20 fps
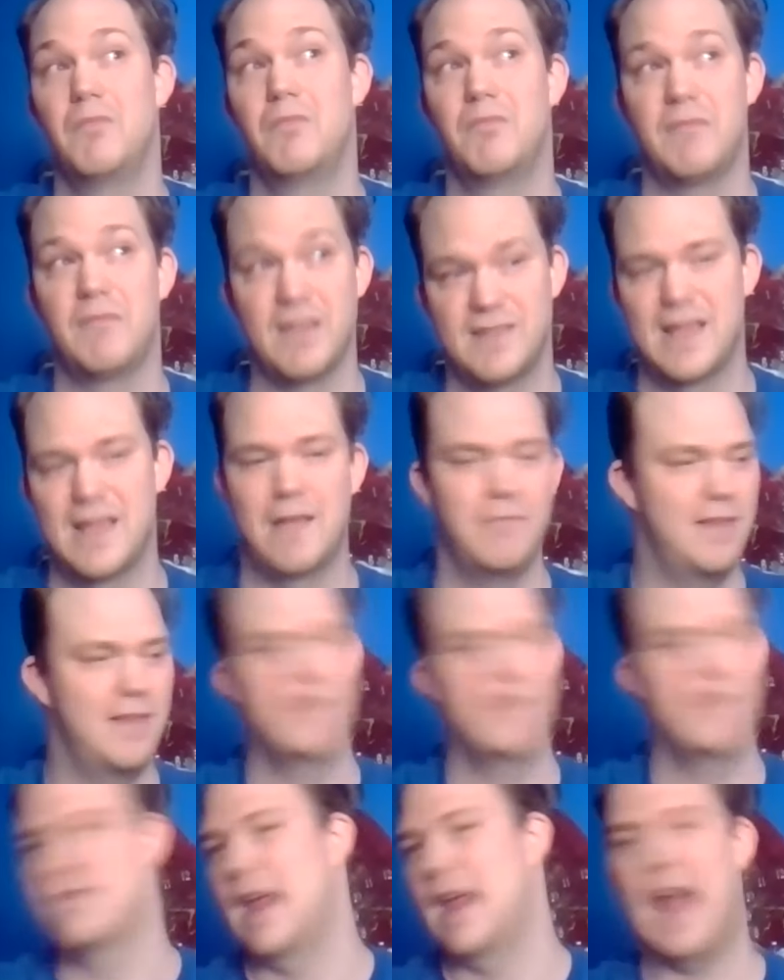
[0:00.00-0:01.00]
the same
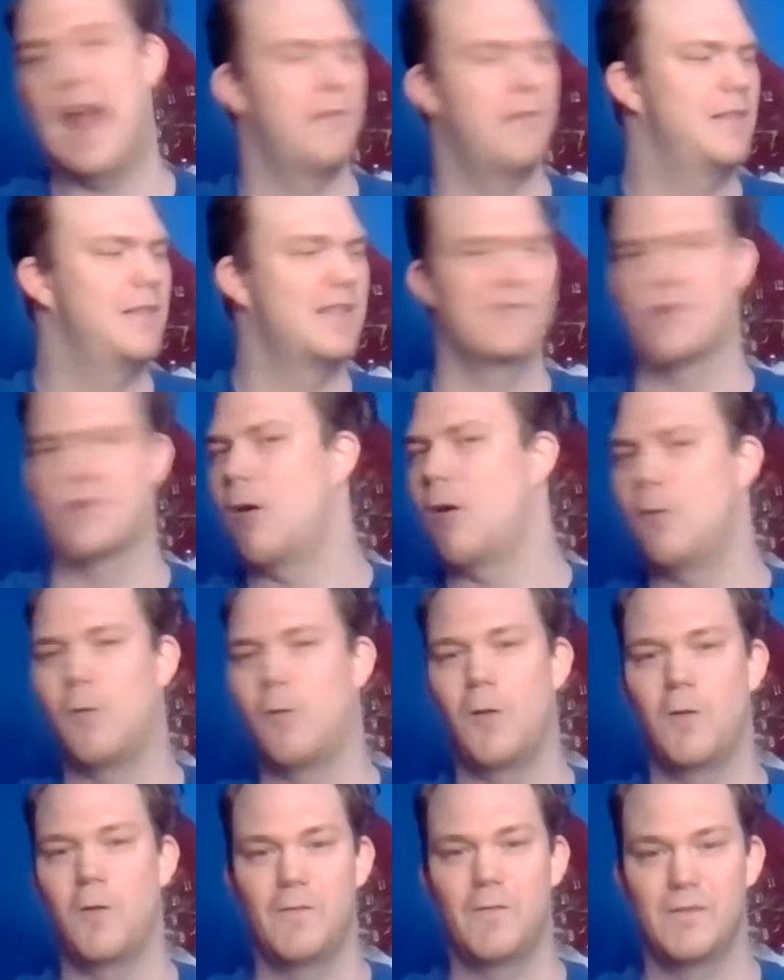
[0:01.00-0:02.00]
teacher that had me start
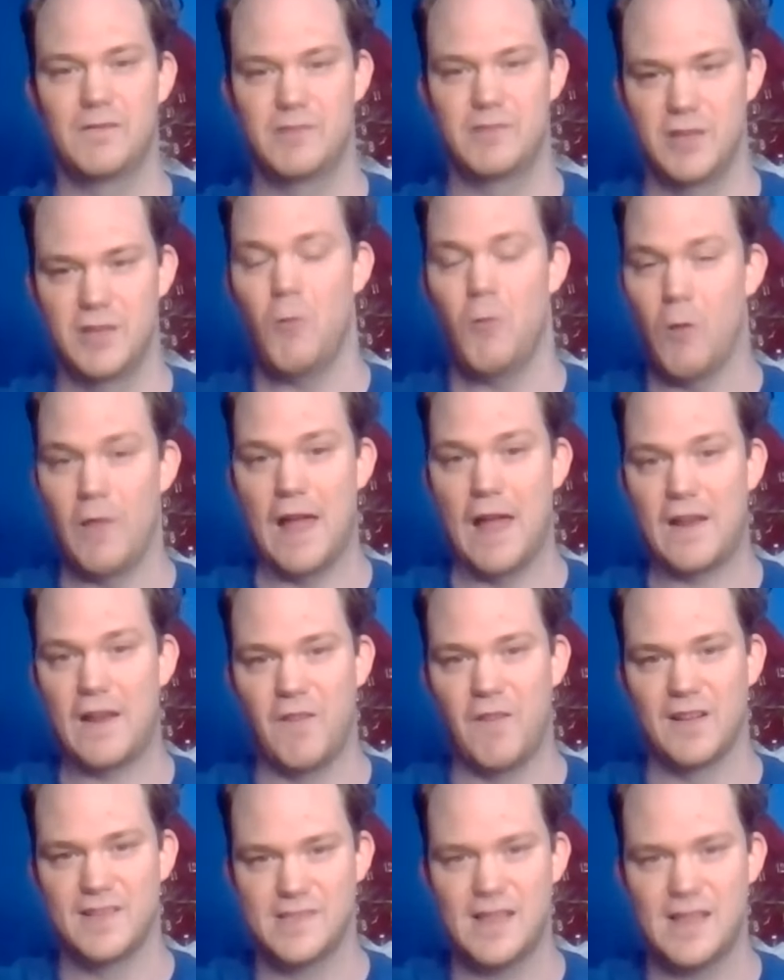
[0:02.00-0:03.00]
all, do all that
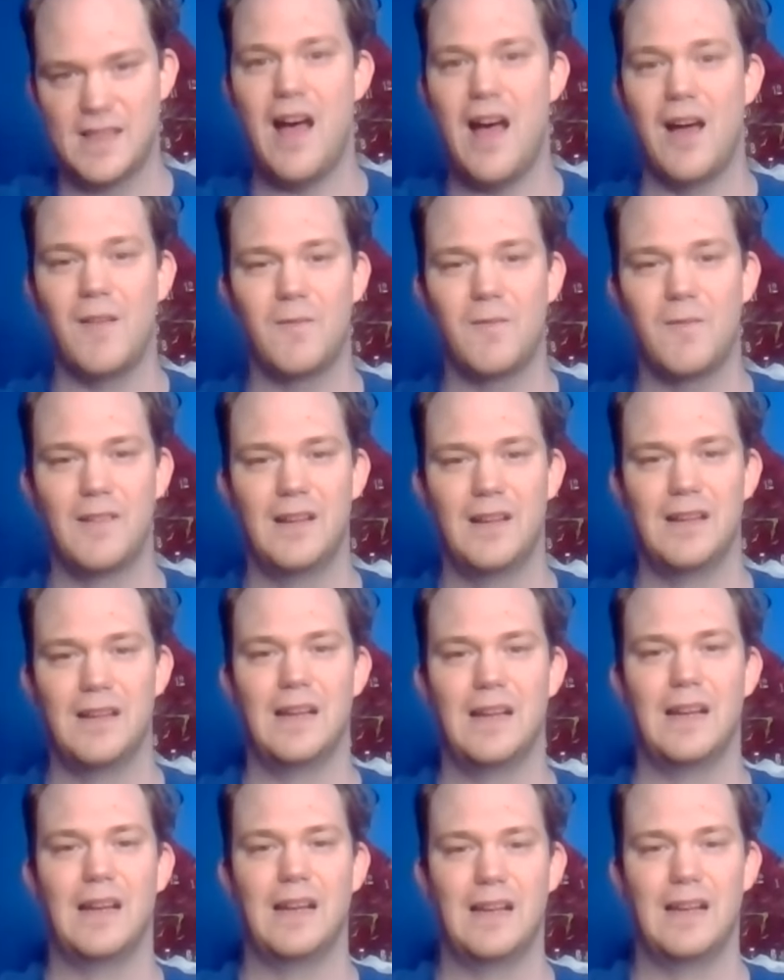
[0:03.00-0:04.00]
fun stuff,
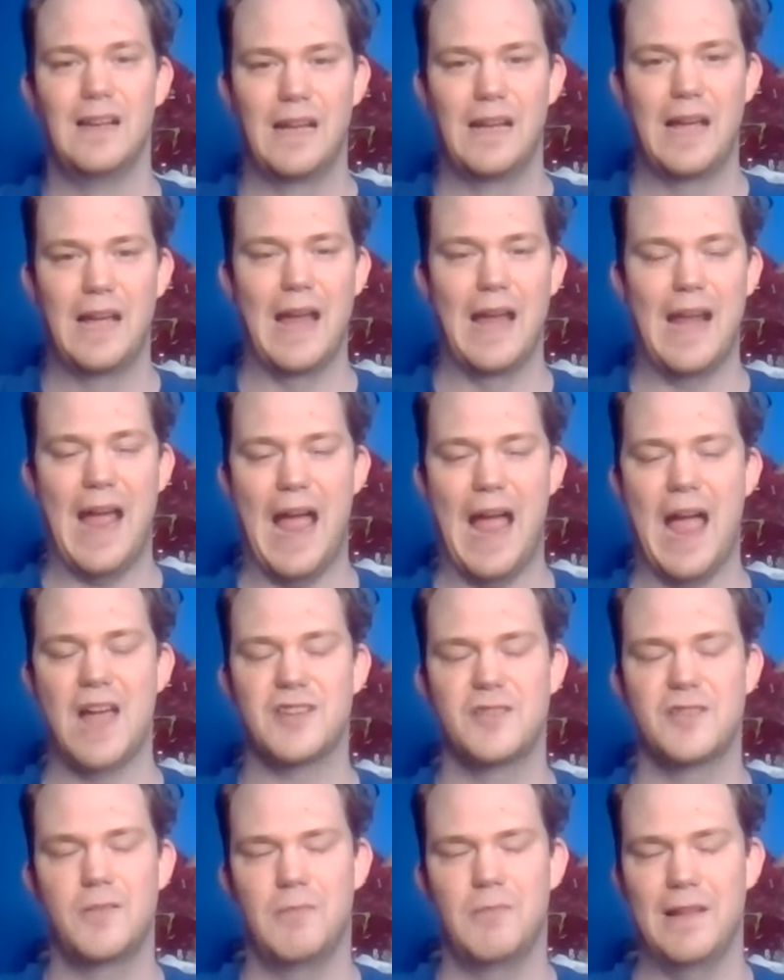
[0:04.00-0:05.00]
had
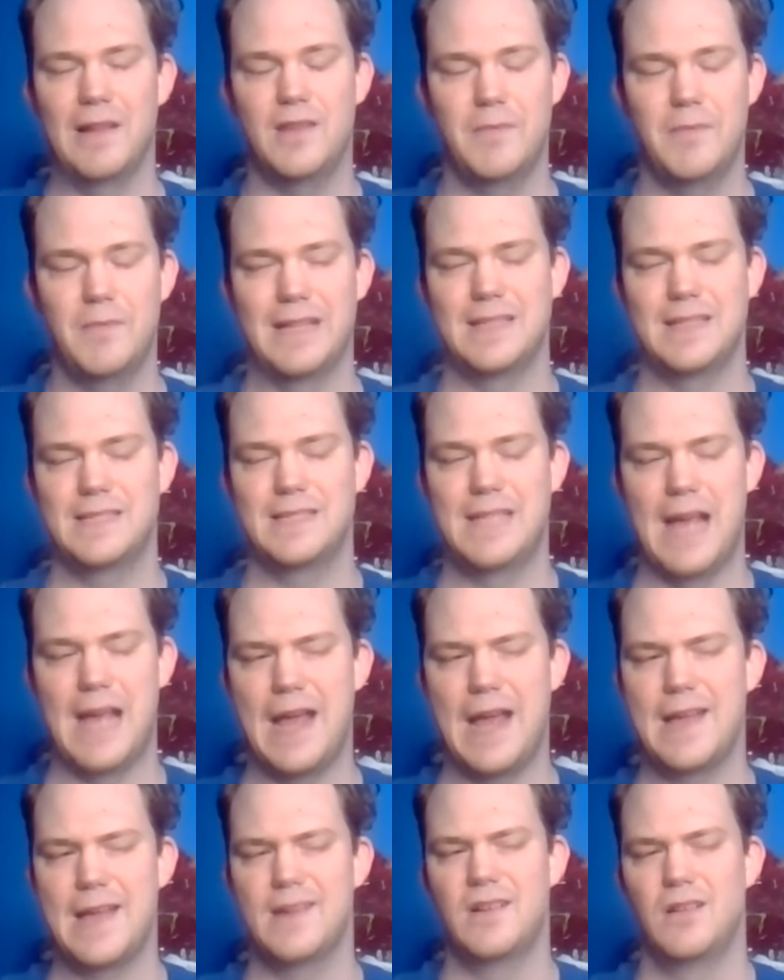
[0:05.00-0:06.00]
actually went to me and
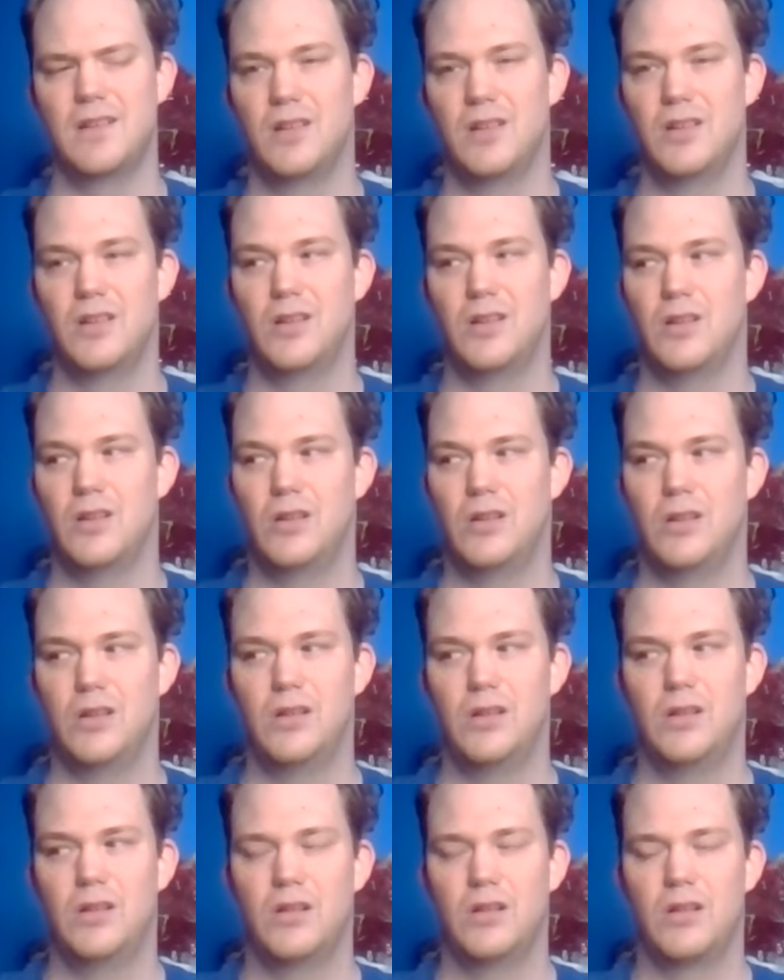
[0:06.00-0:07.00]
said,
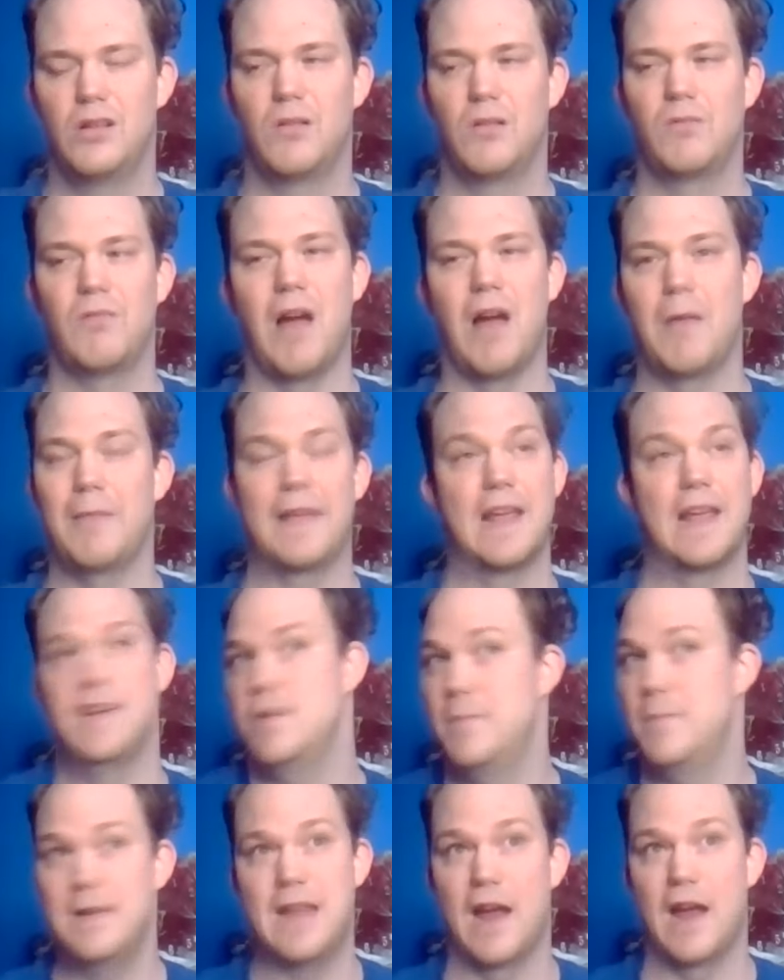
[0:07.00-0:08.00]
Rob, like, can
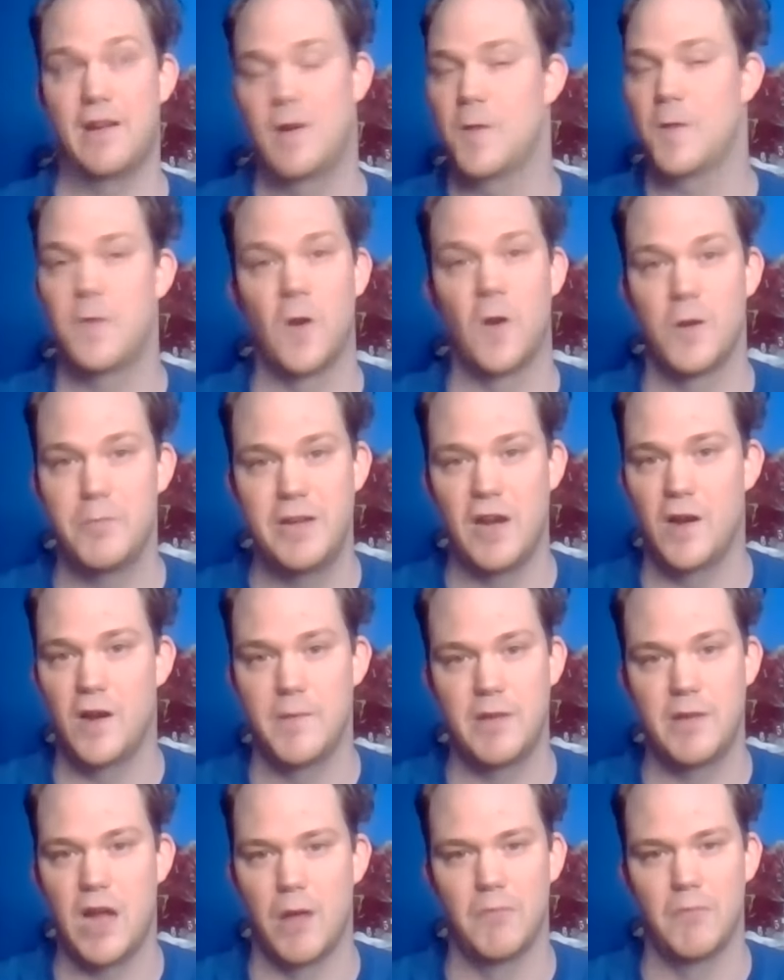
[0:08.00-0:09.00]
you be down here third period
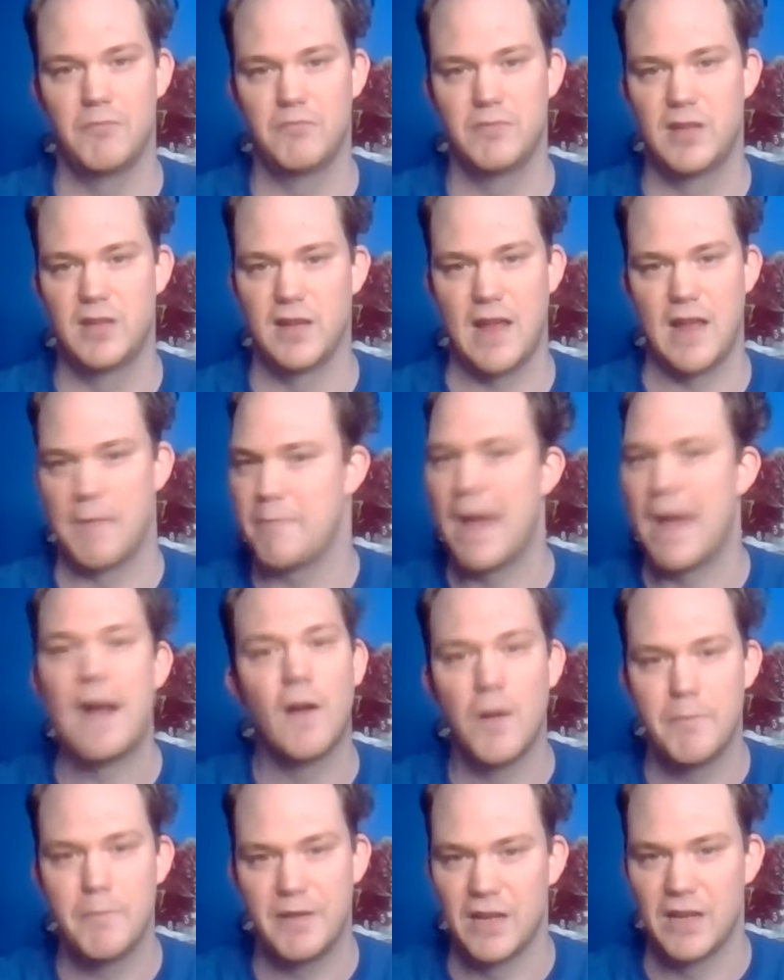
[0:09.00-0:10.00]
to become, to get
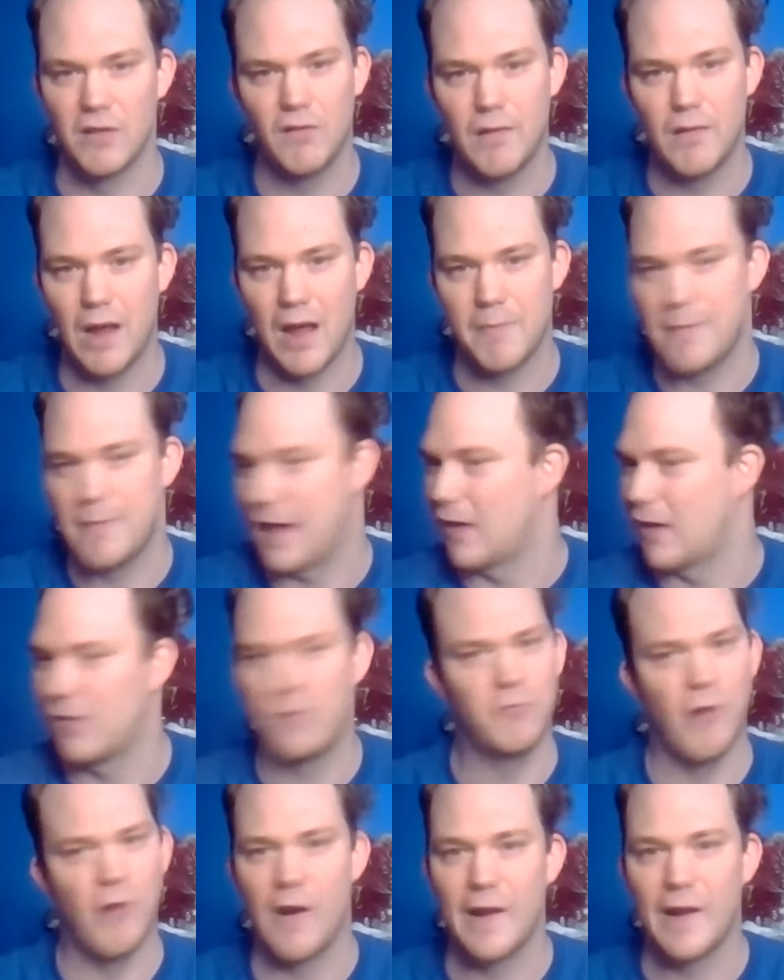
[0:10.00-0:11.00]
better at being, at better
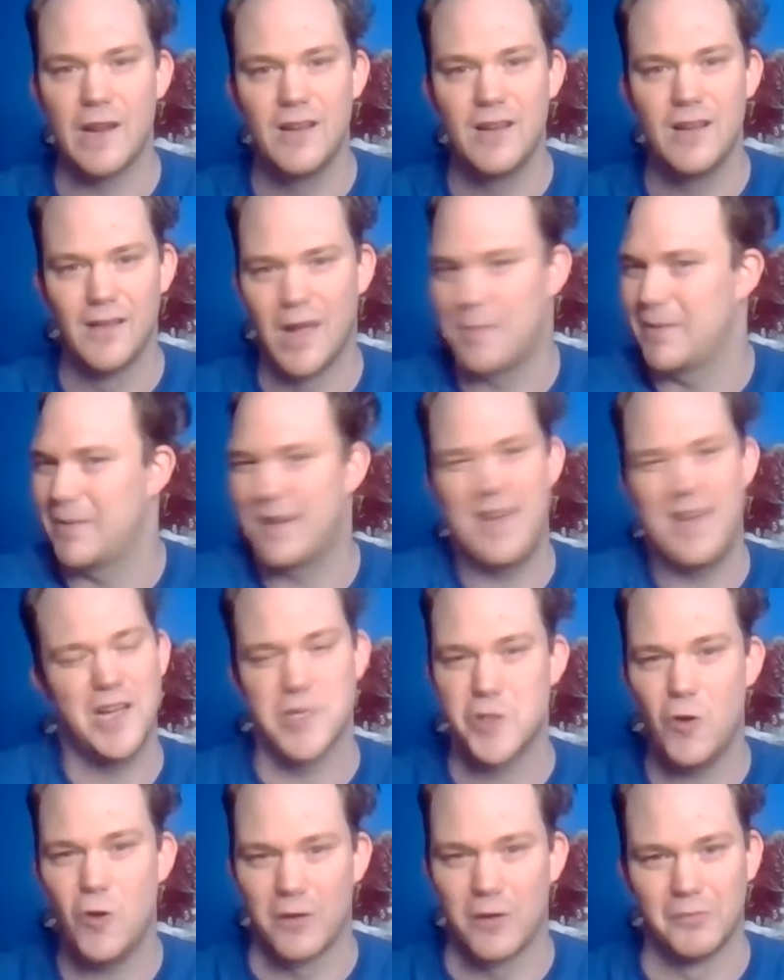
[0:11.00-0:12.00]
running? I'm like, yeah,
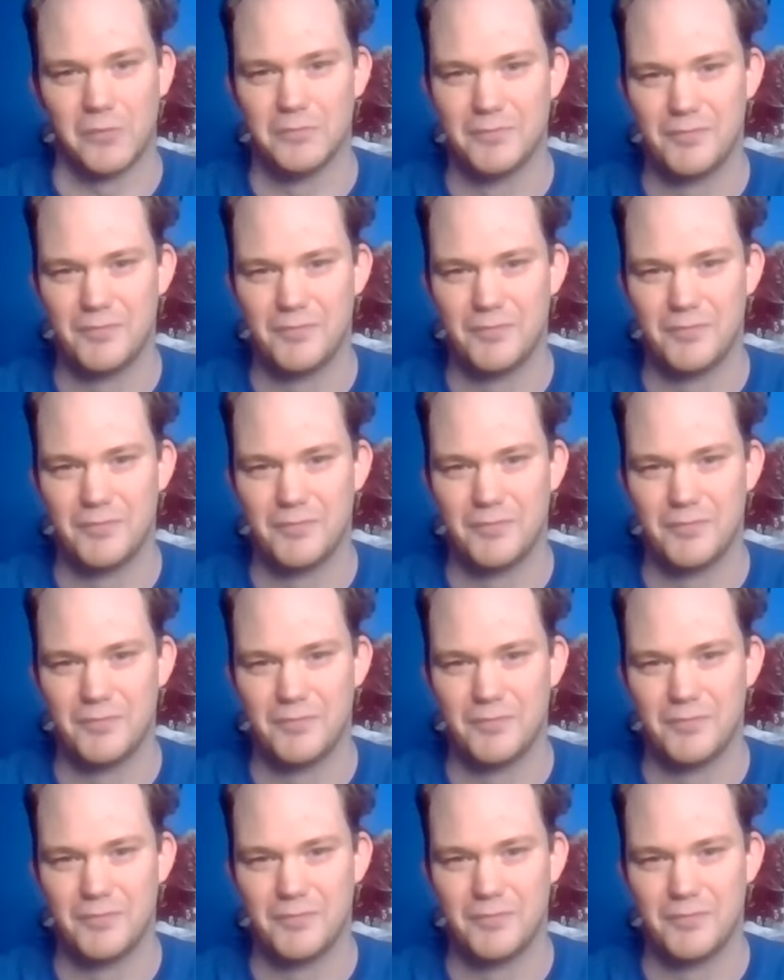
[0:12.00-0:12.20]
sure.